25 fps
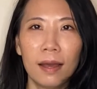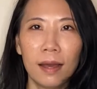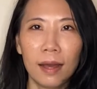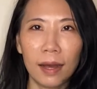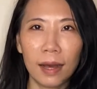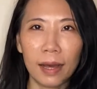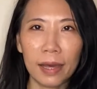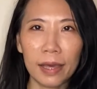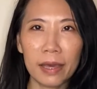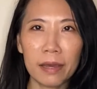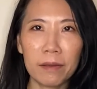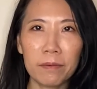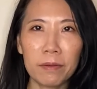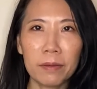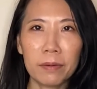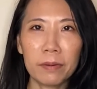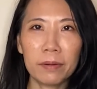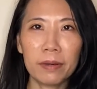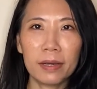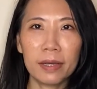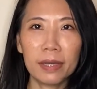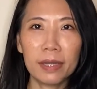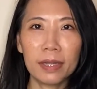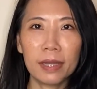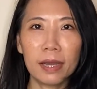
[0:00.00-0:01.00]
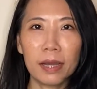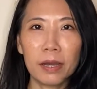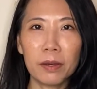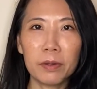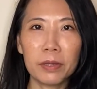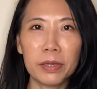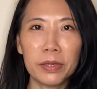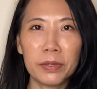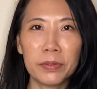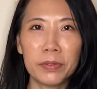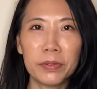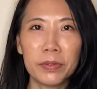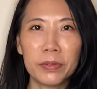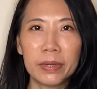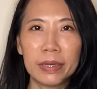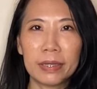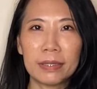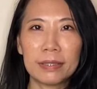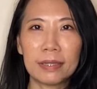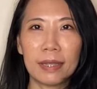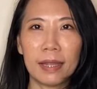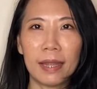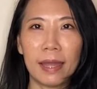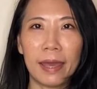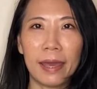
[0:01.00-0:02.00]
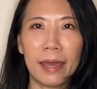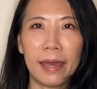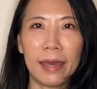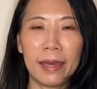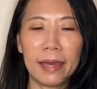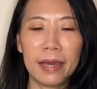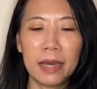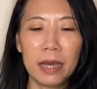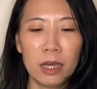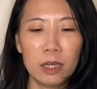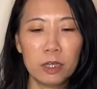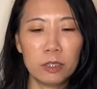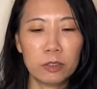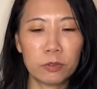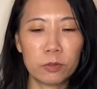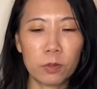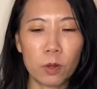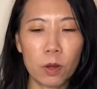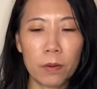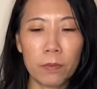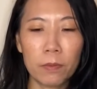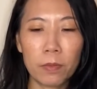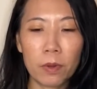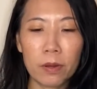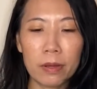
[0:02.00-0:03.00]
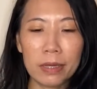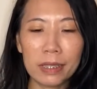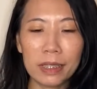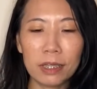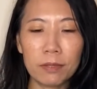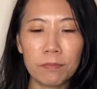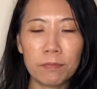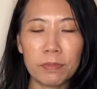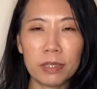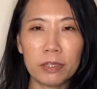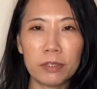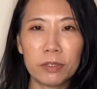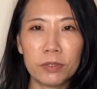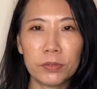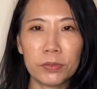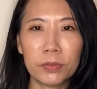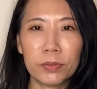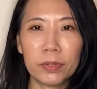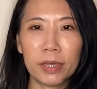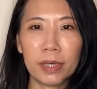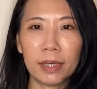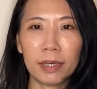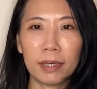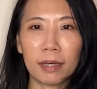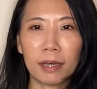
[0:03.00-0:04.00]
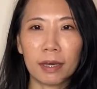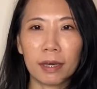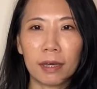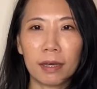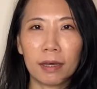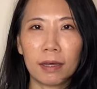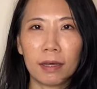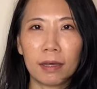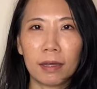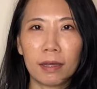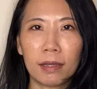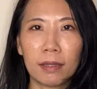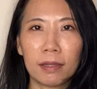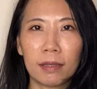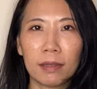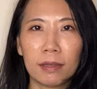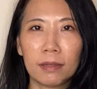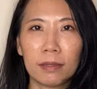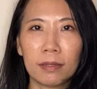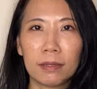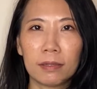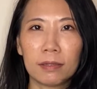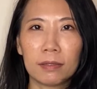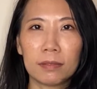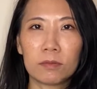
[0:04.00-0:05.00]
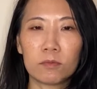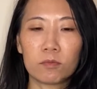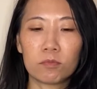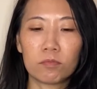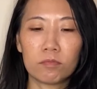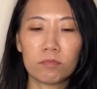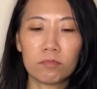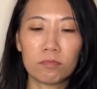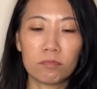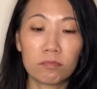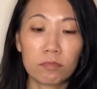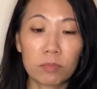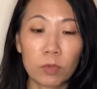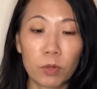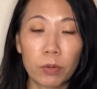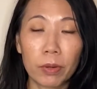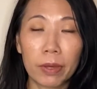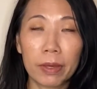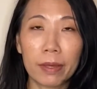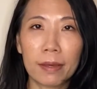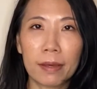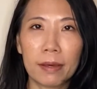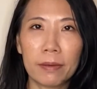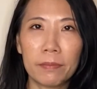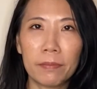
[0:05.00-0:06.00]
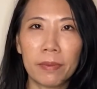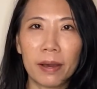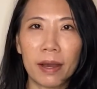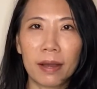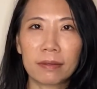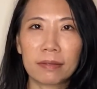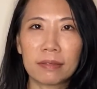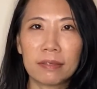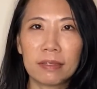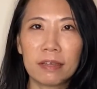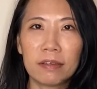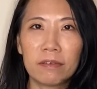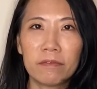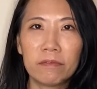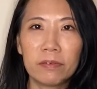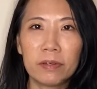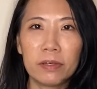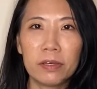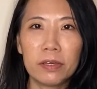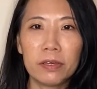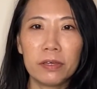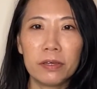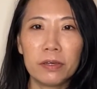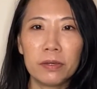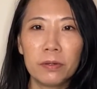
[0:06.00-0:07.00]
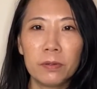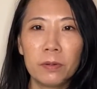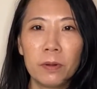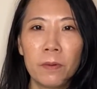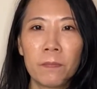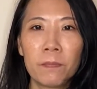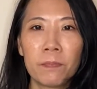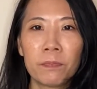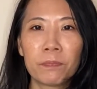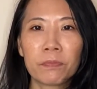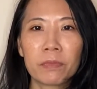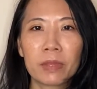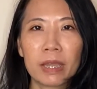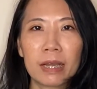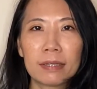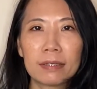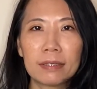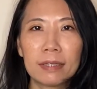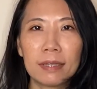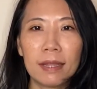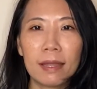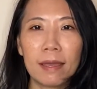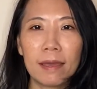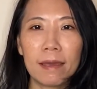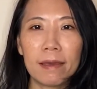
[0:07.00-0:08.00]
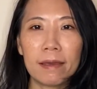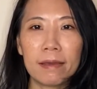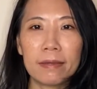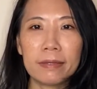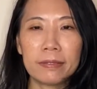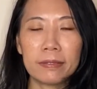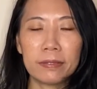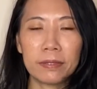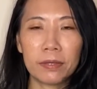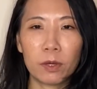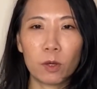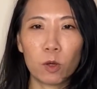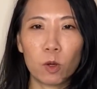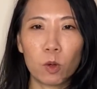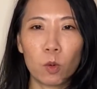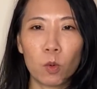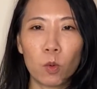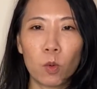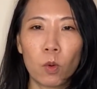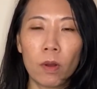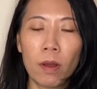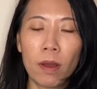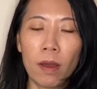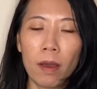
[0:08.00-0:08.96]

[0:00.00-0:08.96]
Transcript: Hi everyone, how are you doing today? So I'm going to be doing a quick unboxing for you today. So,